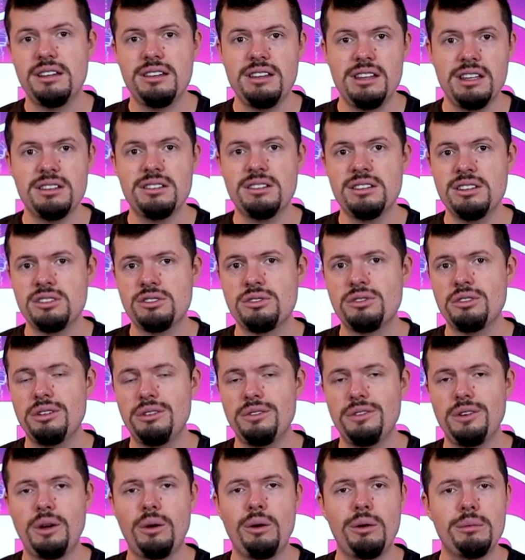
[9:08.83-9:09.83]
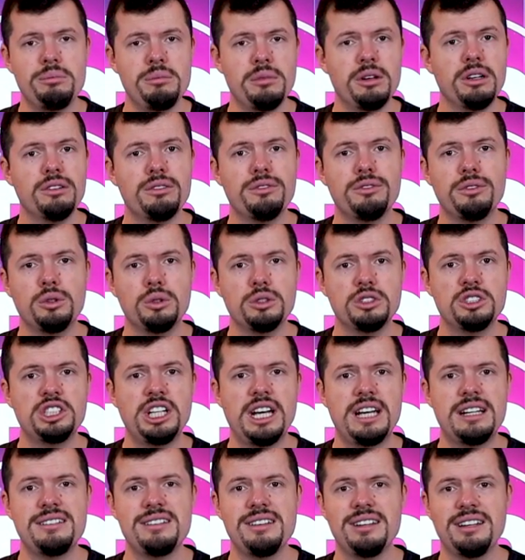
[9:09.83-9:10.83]
this sort of equipment for
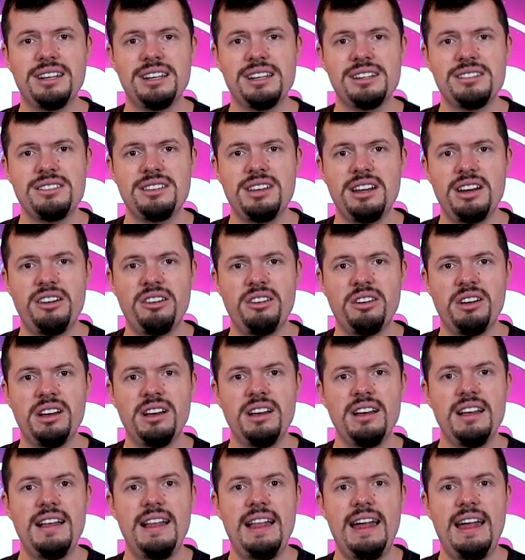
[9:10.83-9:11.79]
chatting, et cetera.